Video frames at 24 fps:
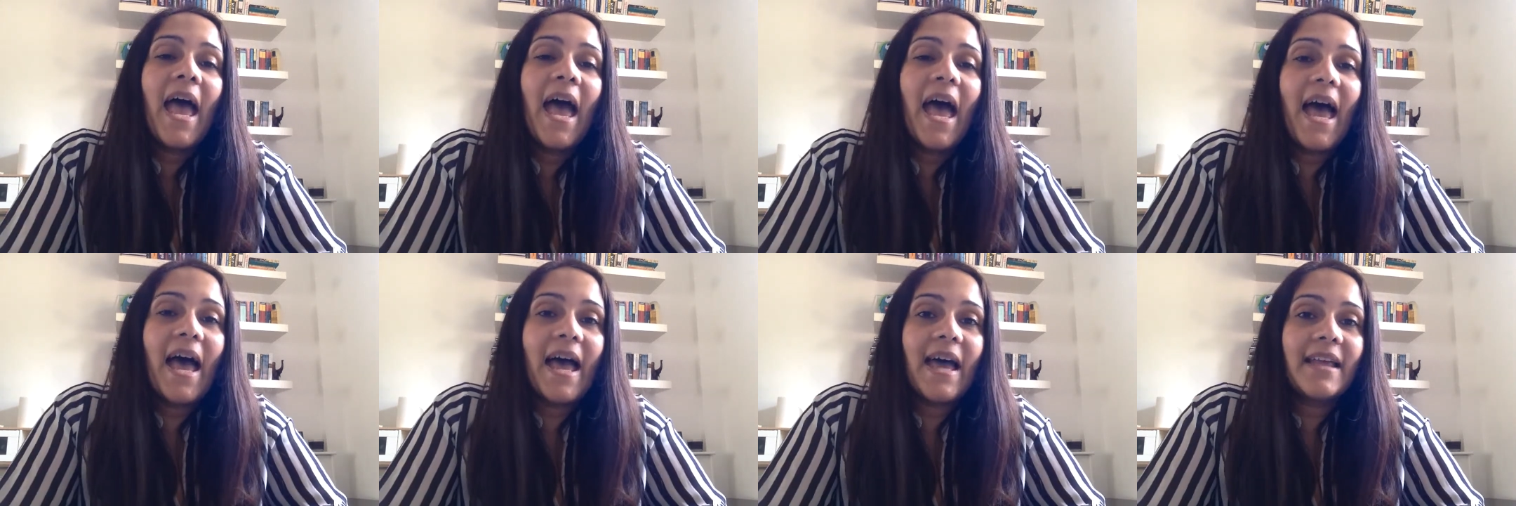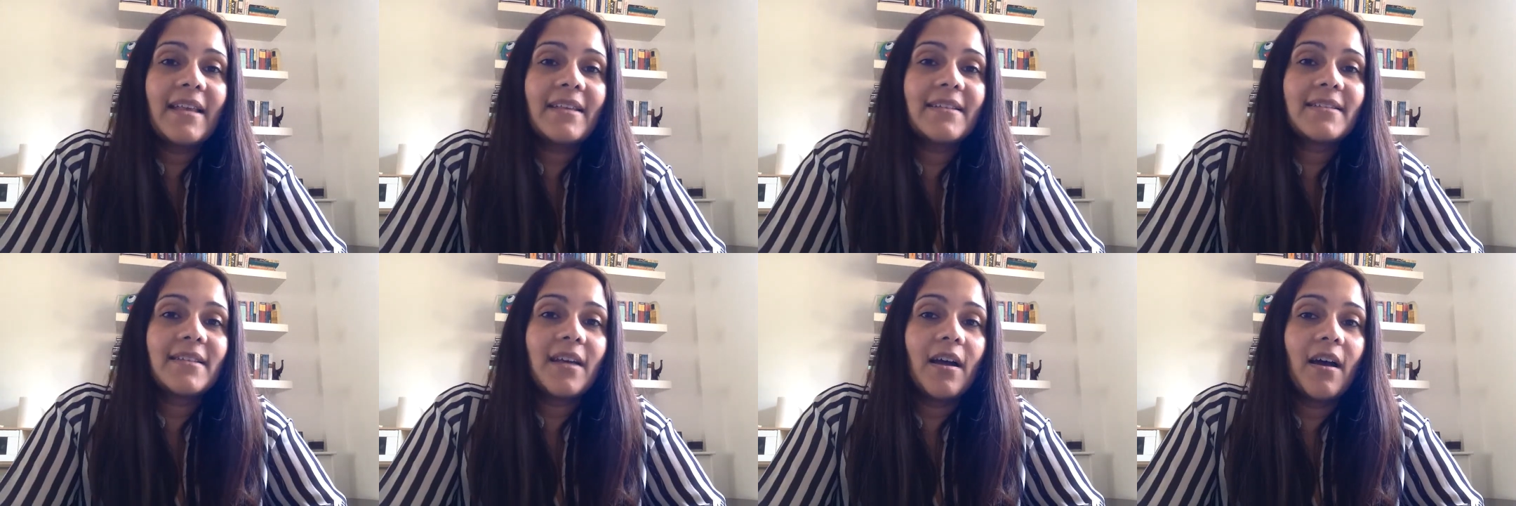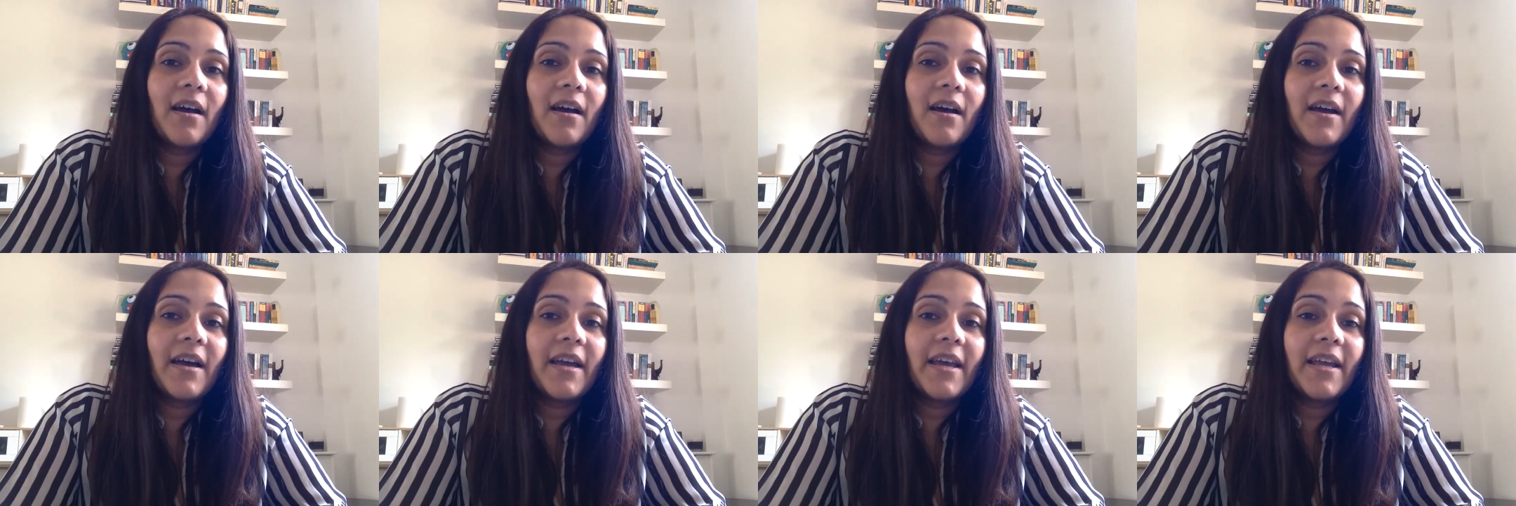And
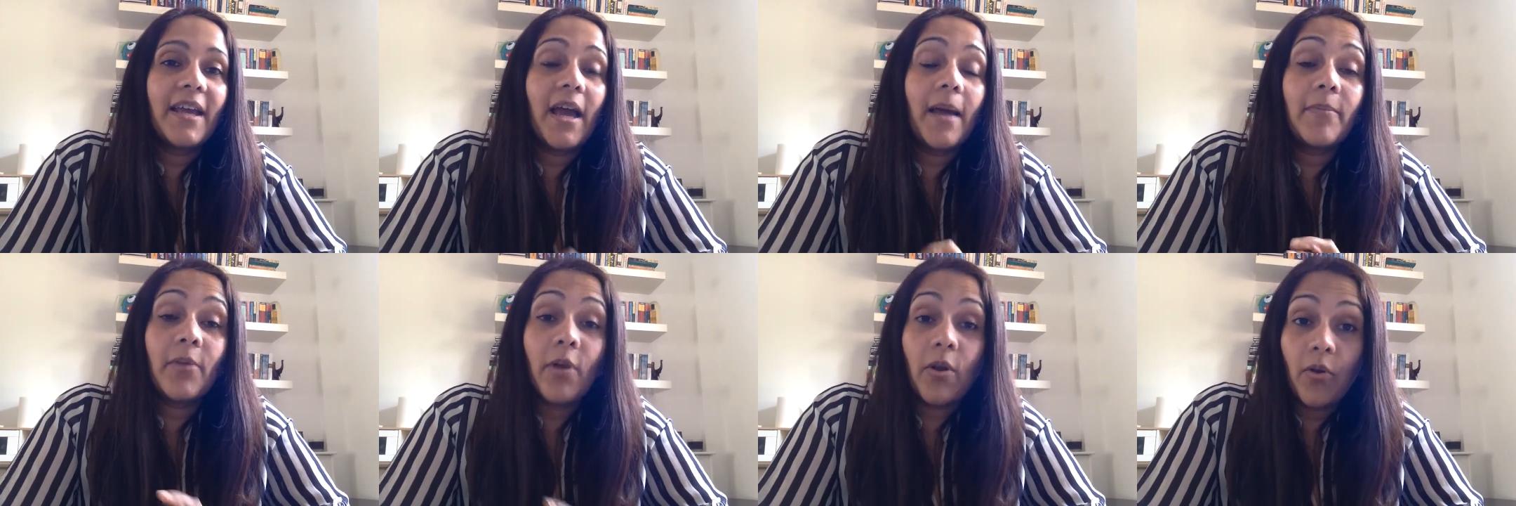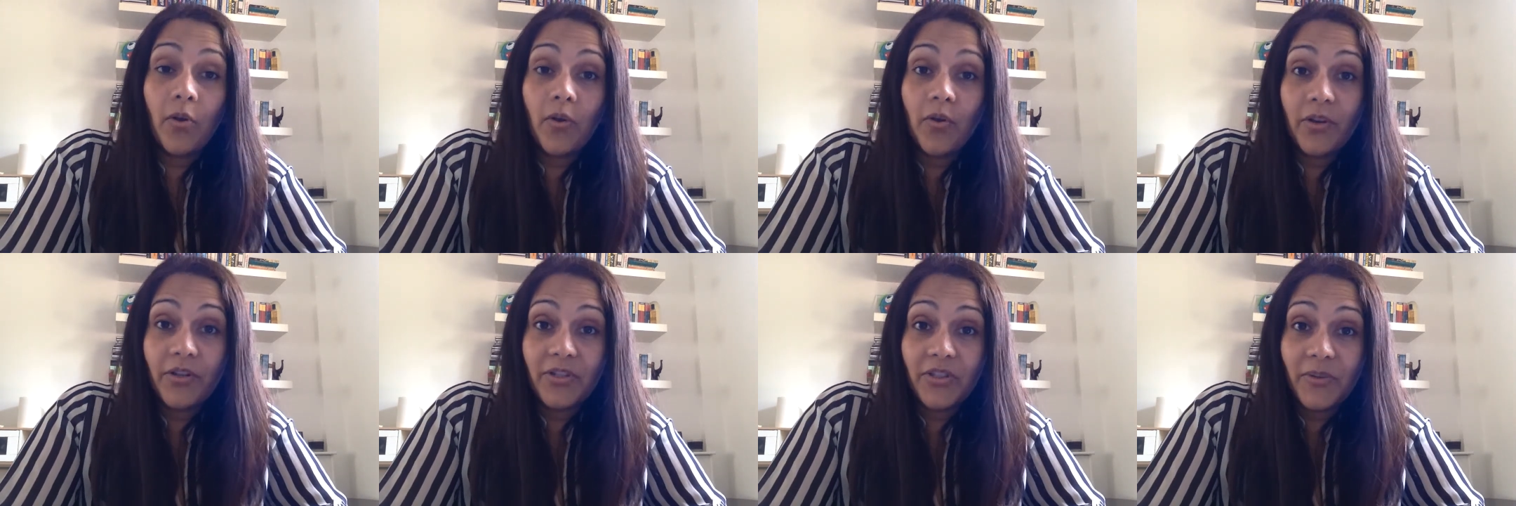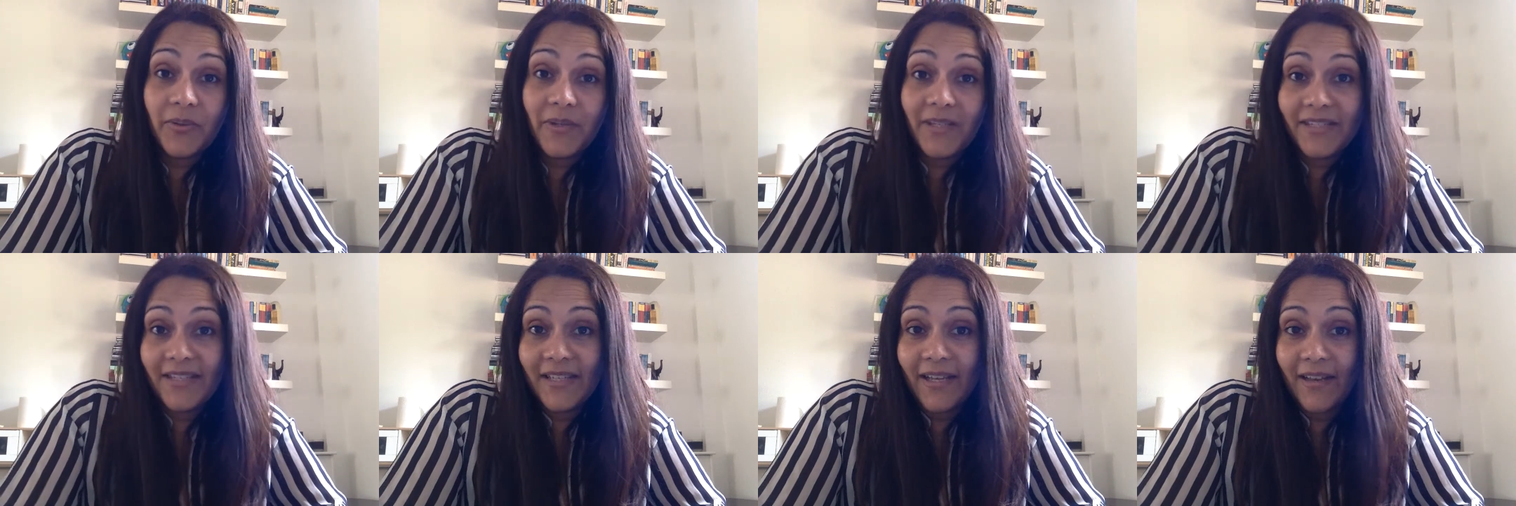I'm no longer
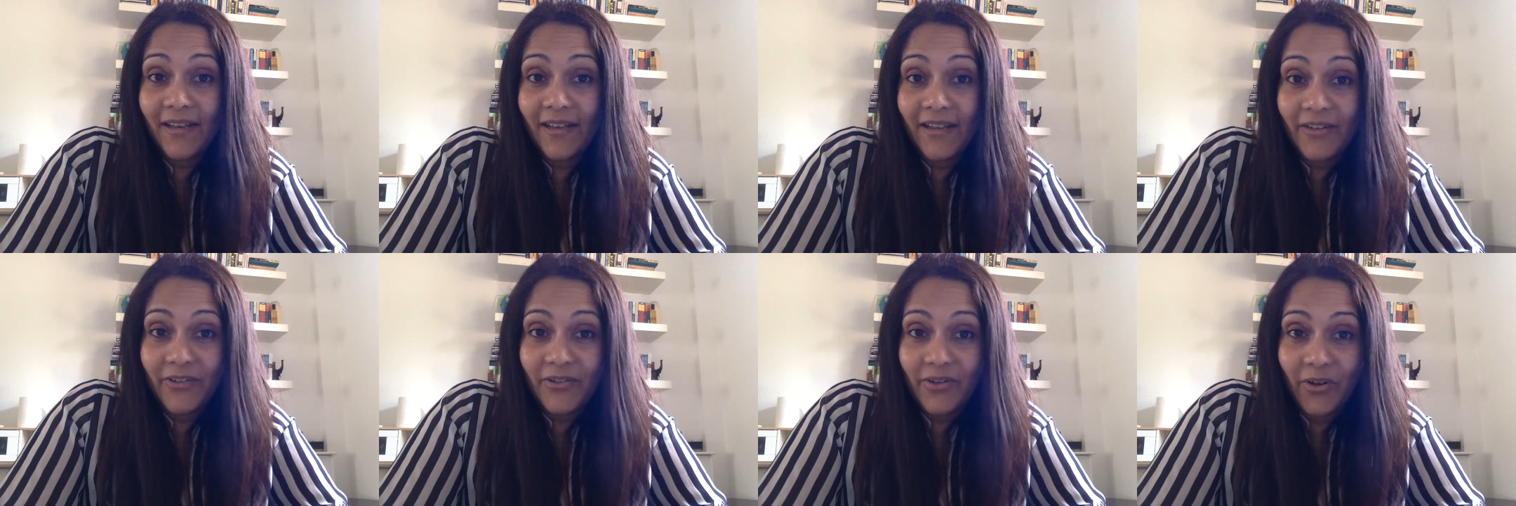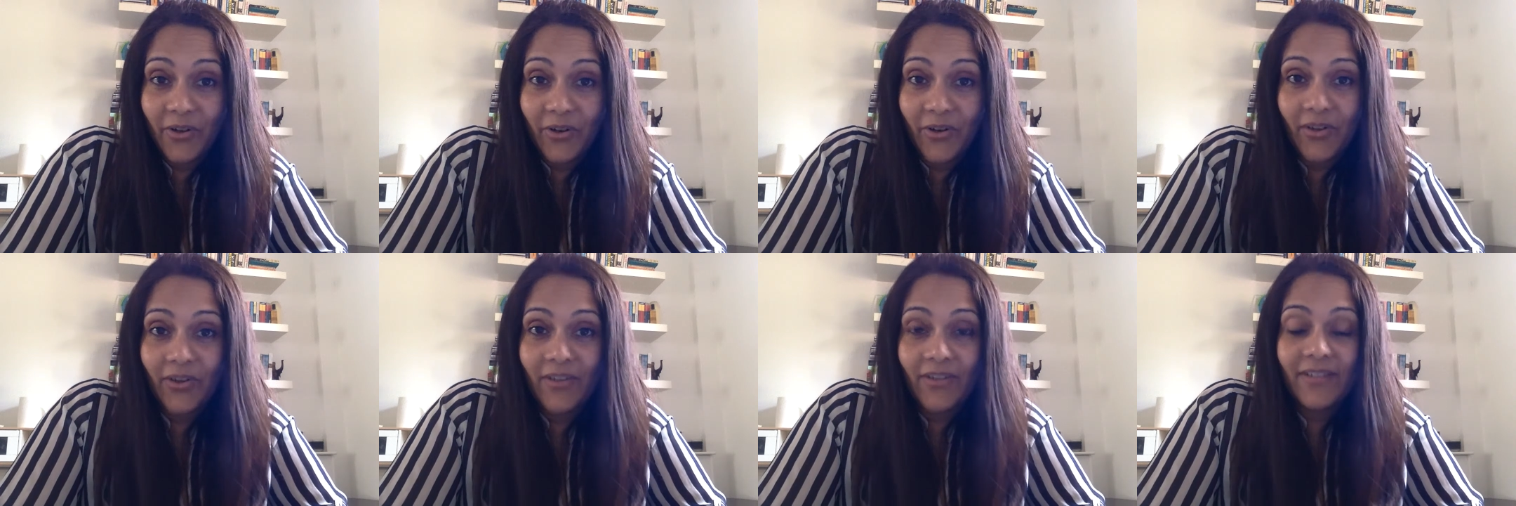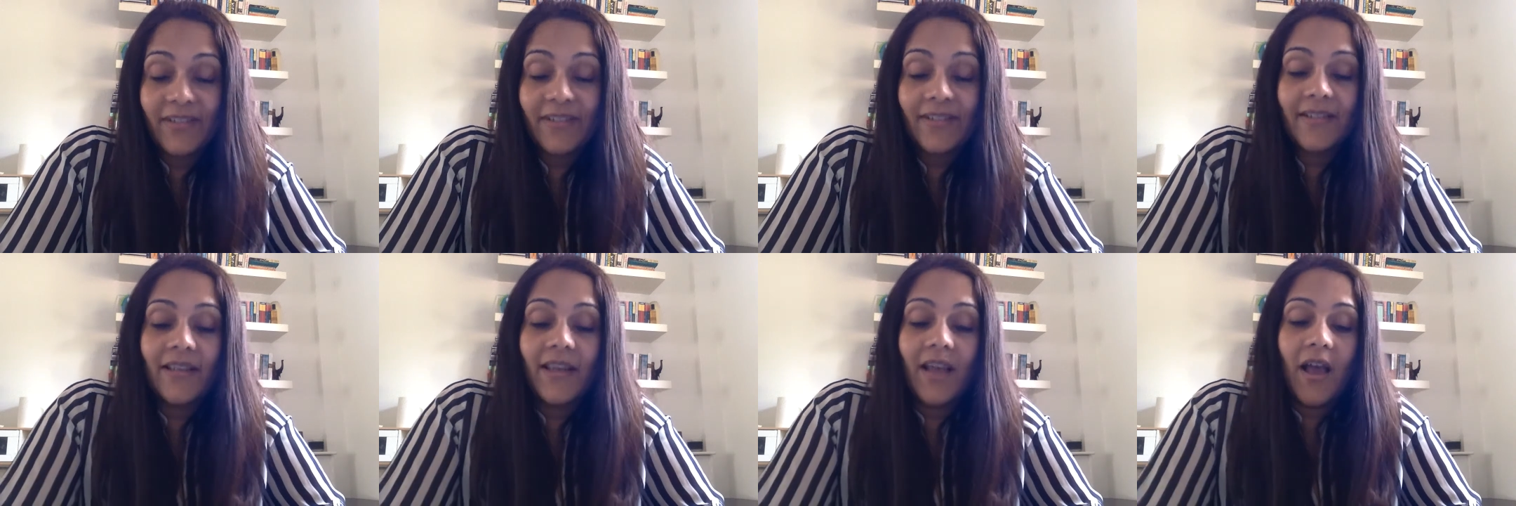doing Stella and
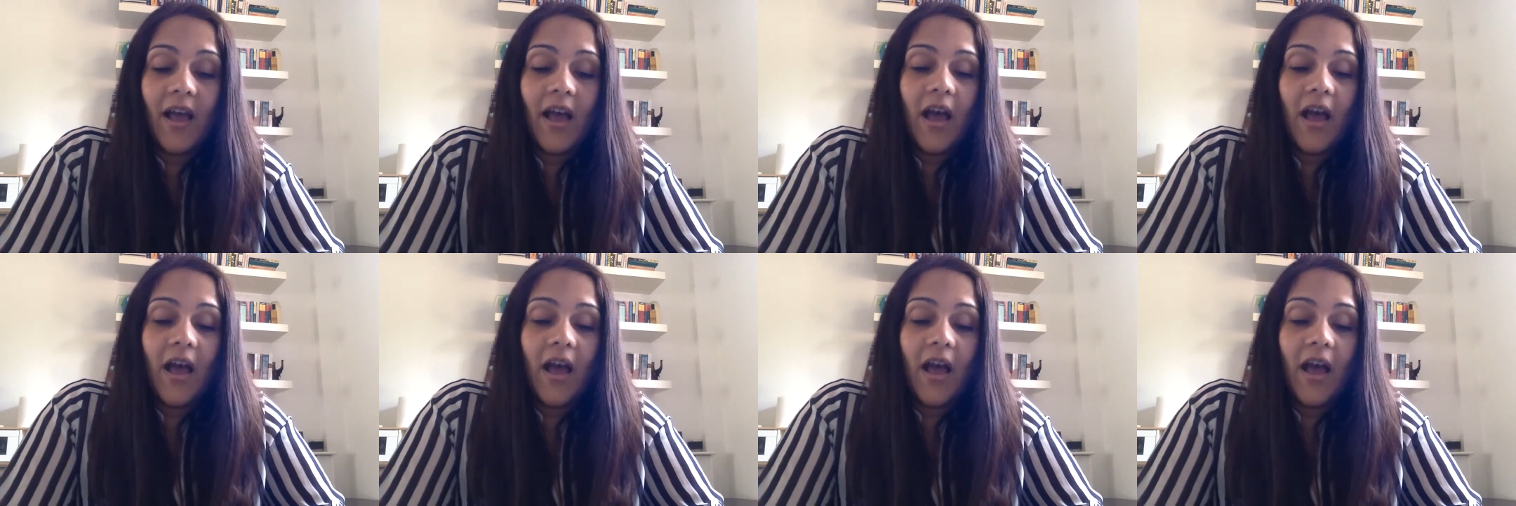Dot.